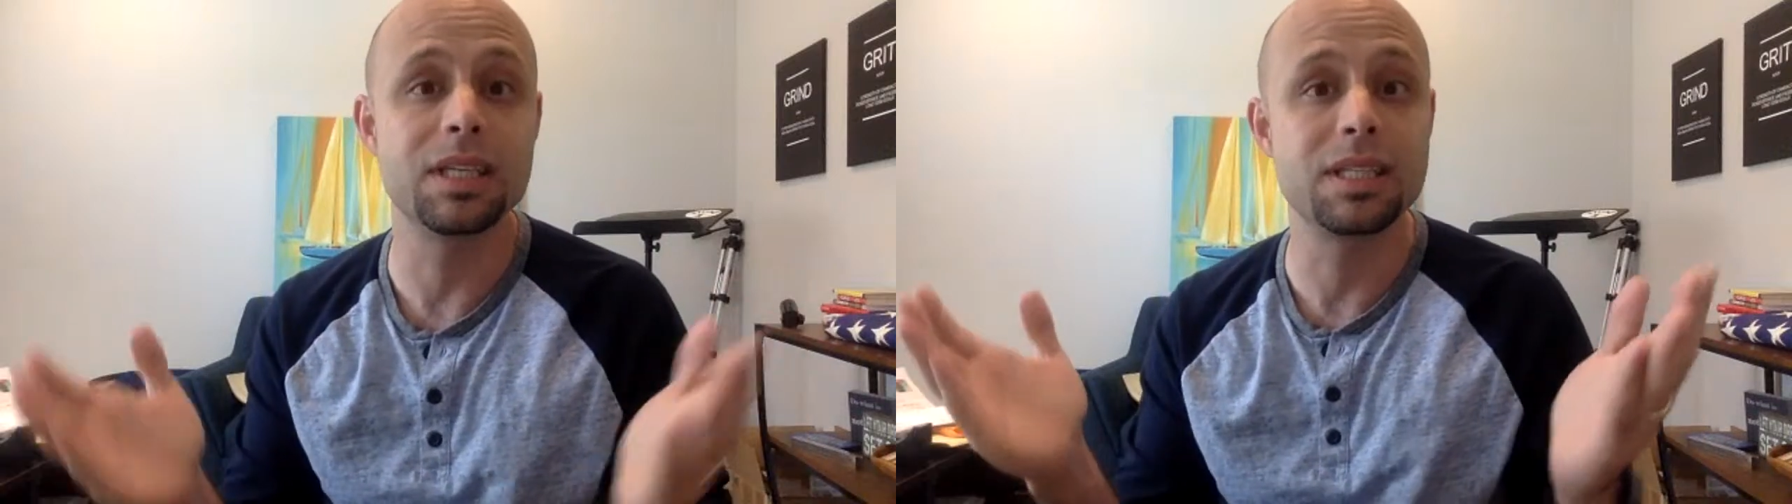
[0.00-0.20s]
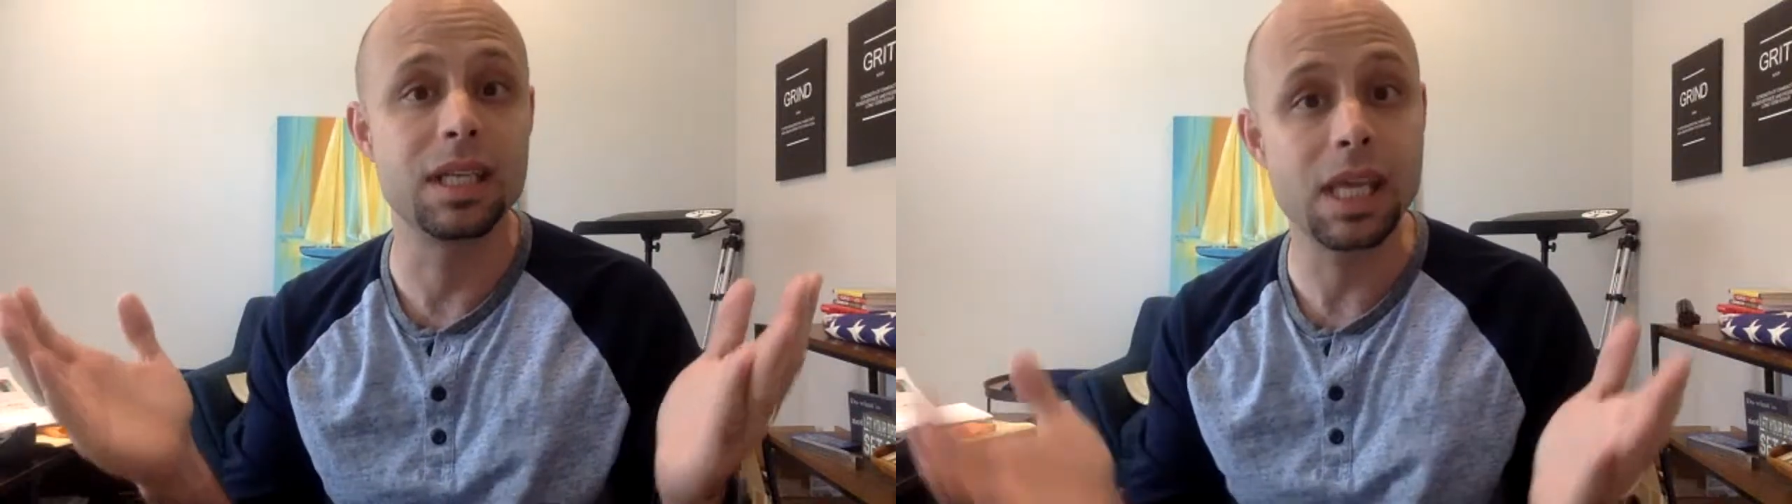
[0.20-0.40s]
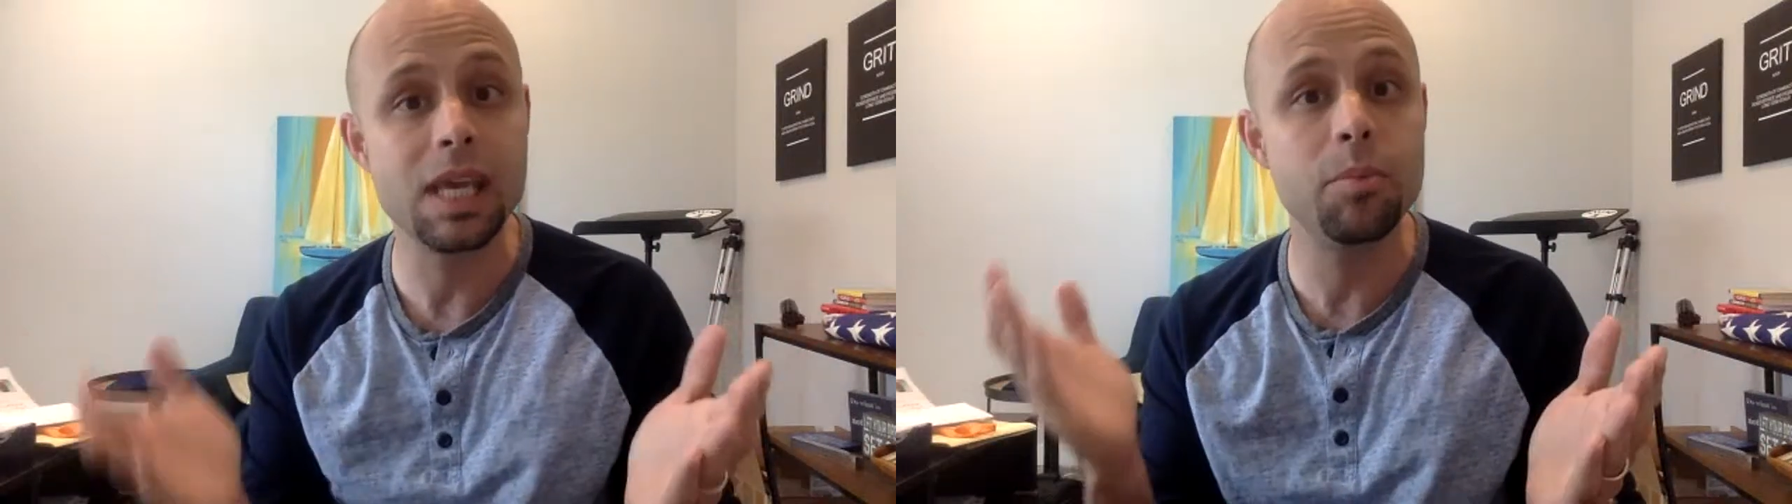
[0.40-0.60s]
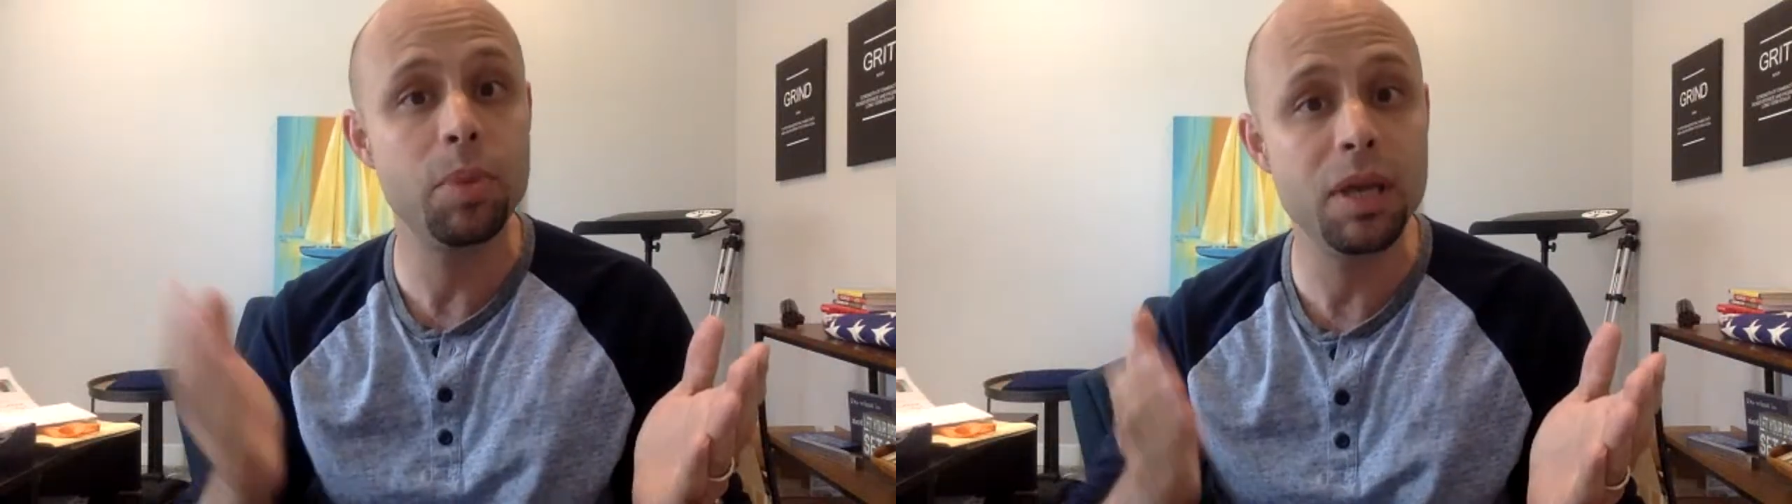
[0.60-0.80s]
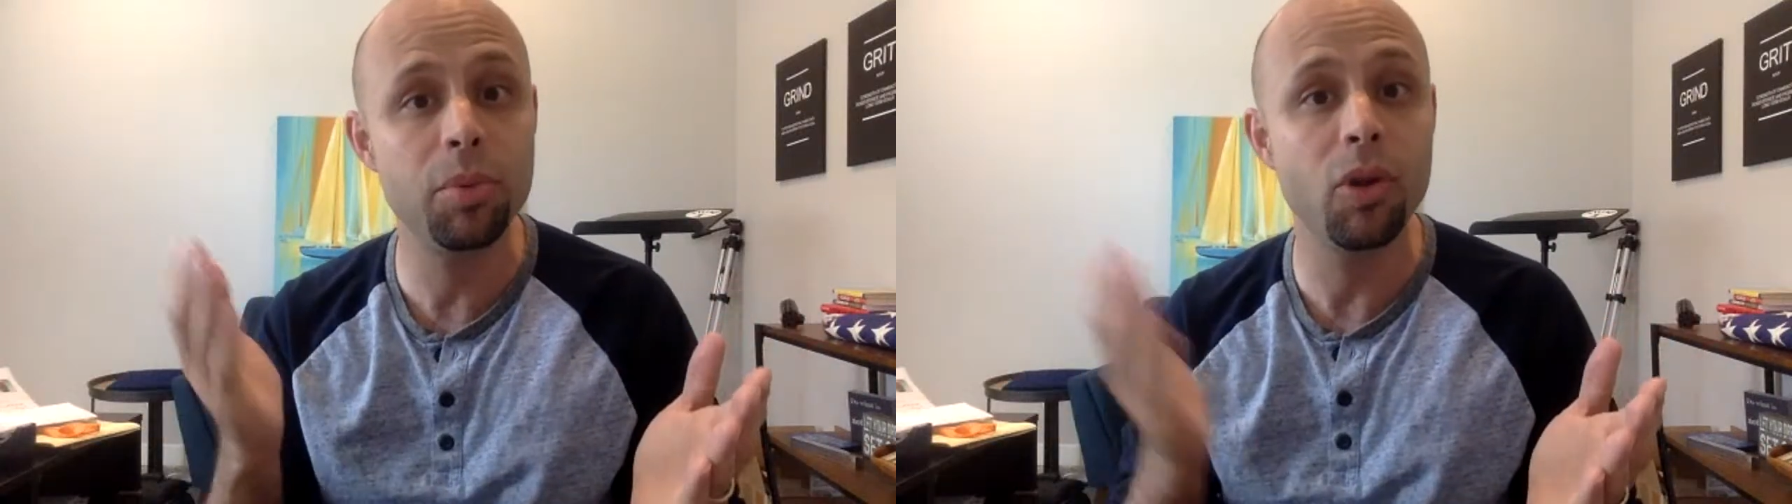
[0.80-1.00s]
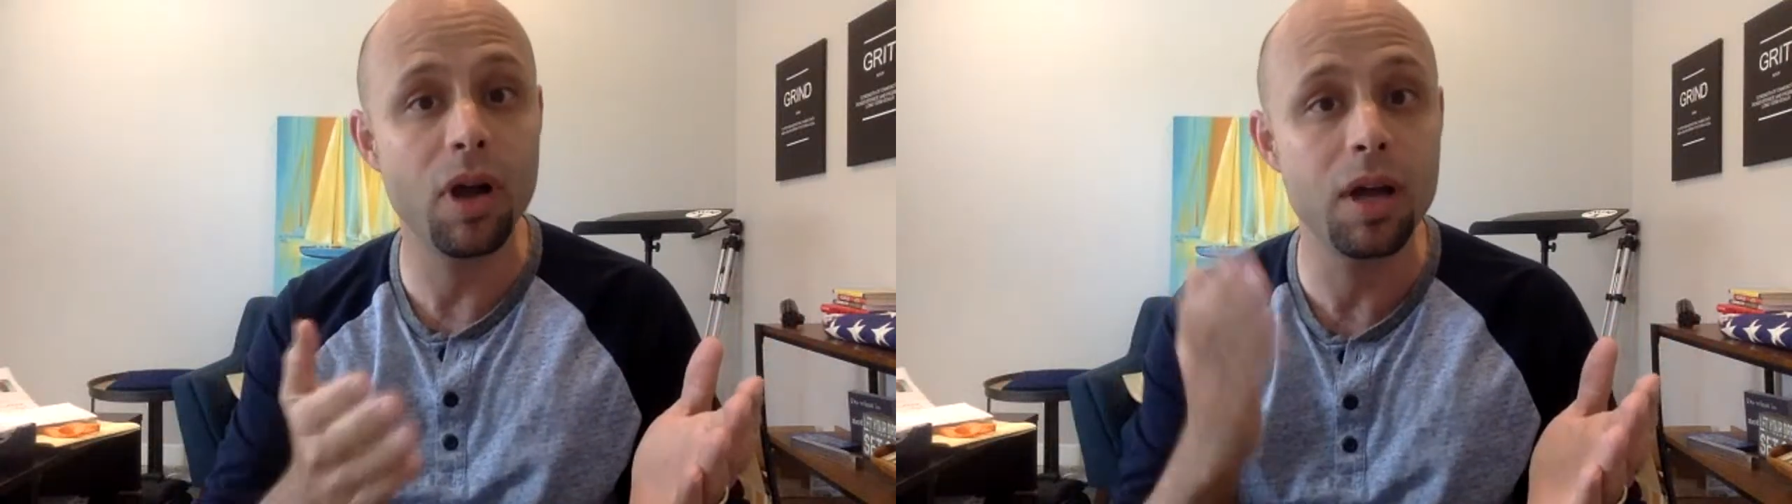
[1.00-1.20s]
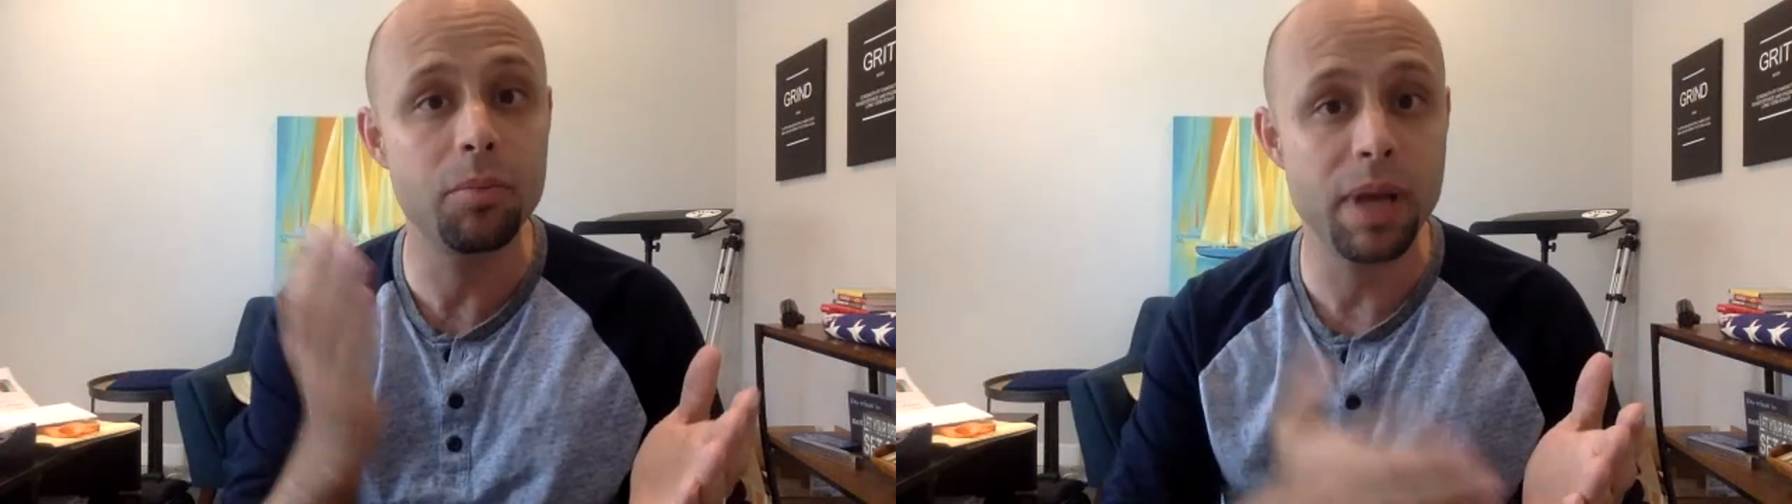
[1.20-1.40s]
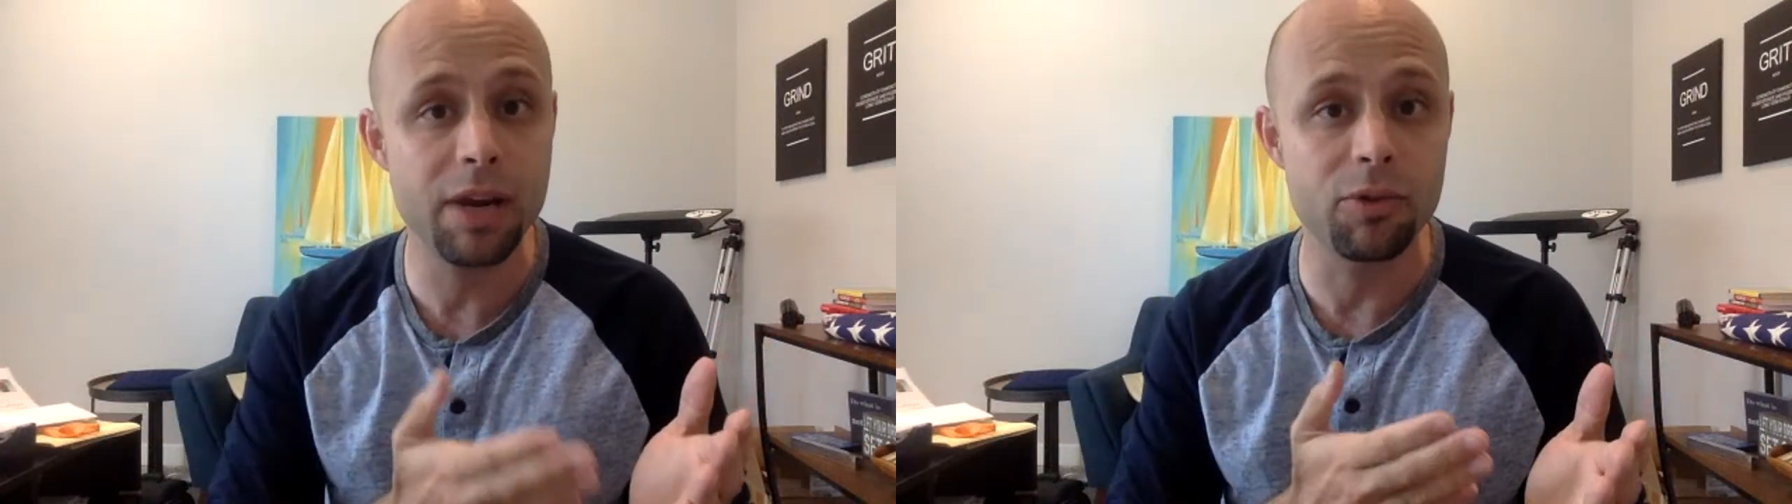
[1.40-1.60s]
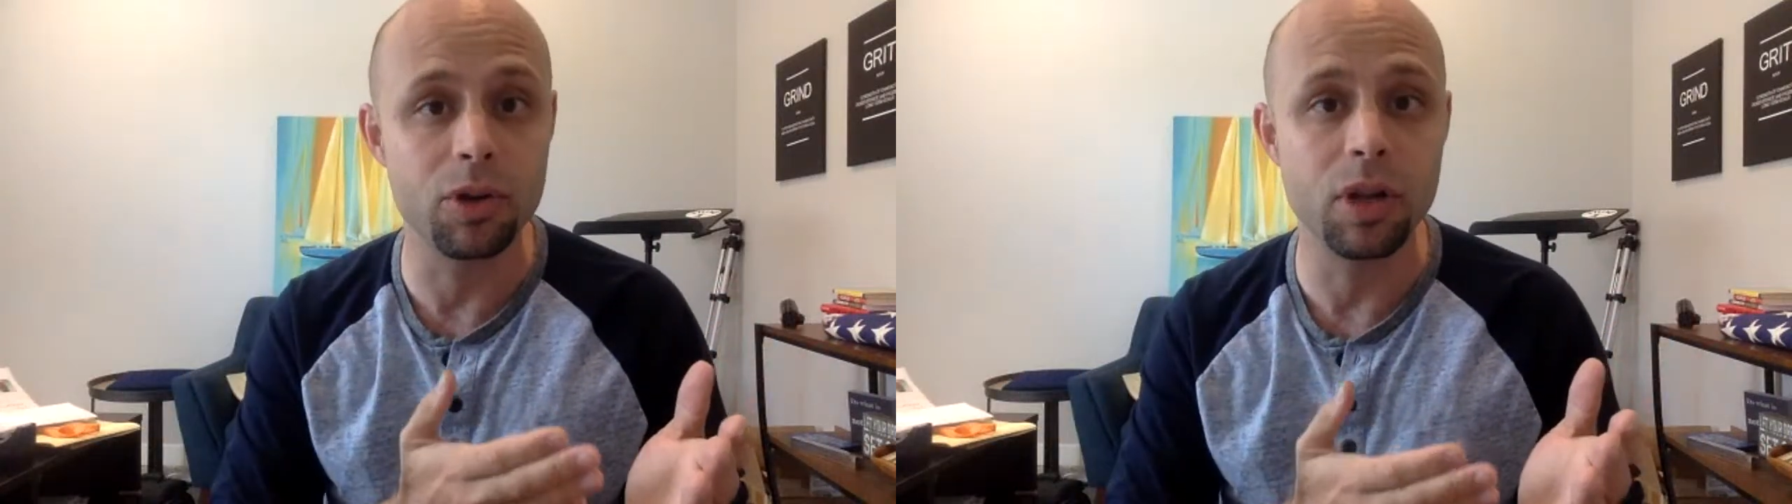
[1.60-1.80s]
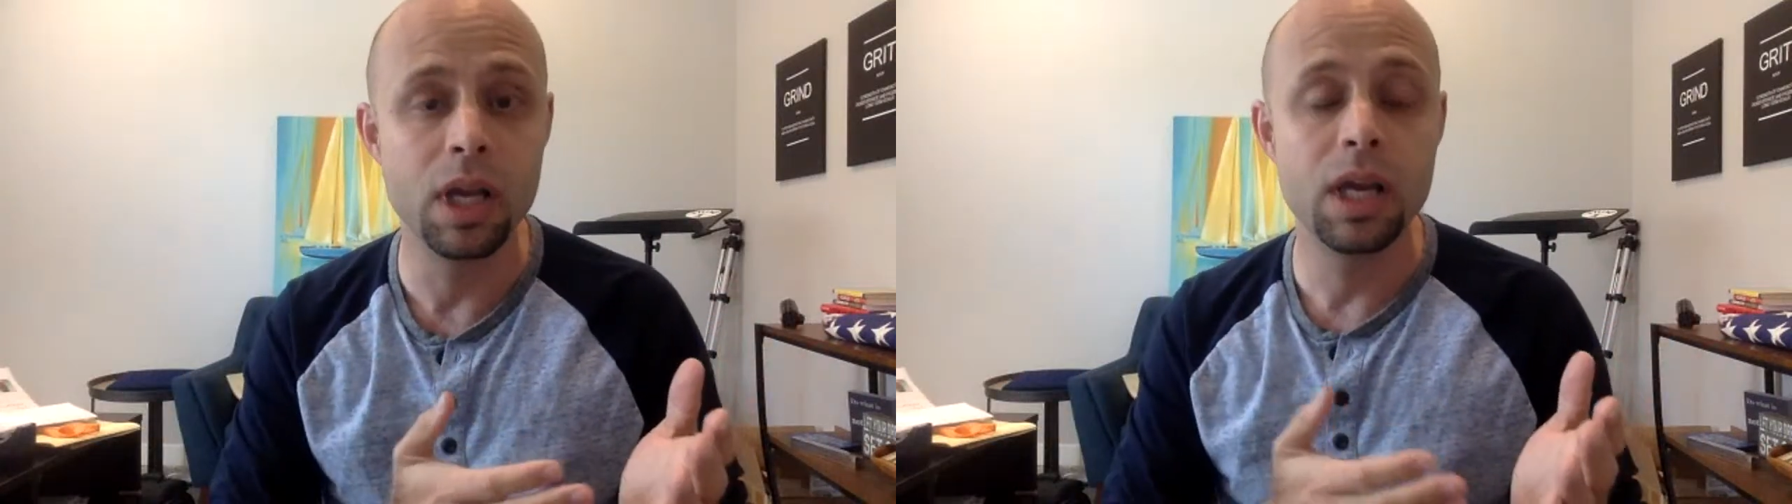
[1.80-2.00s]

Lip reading: is to keep people on payroll.